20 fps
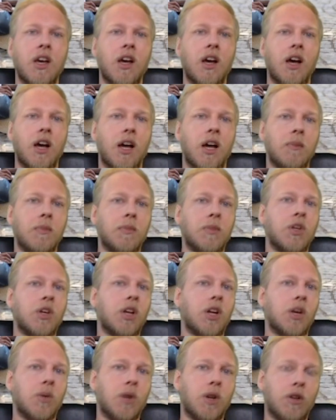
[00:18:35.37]
You're
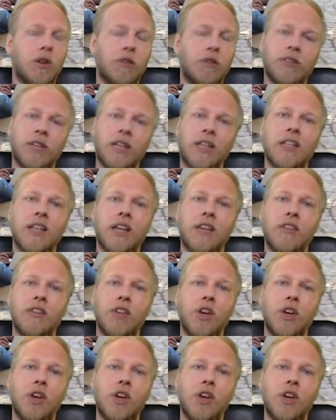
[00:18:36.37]
going to want to reflect on